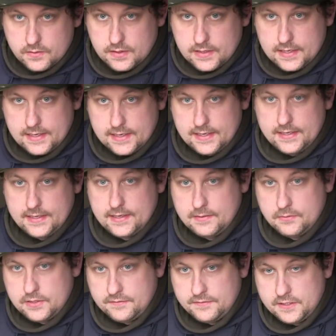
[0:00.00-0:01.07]

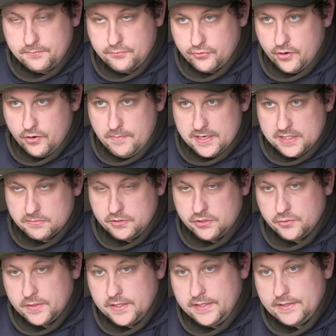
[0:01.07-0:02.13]
I'm gonna have this brew, make something
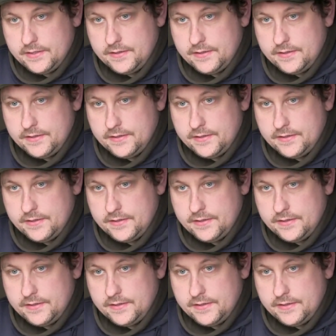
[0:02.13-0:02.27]
to eat.